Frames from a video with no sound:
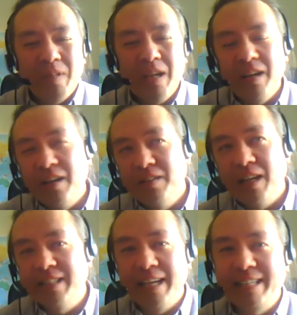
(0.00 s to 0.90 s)
I,
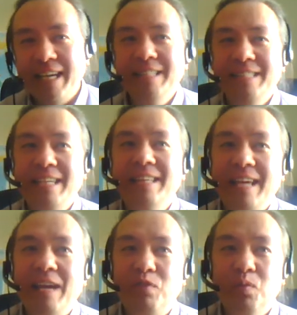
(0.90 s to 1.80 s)
I can't say that
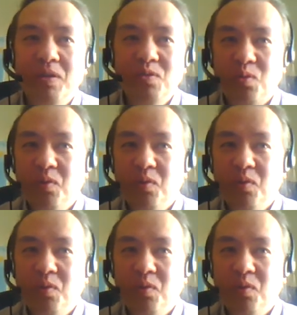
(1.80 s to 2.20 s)
everyone is really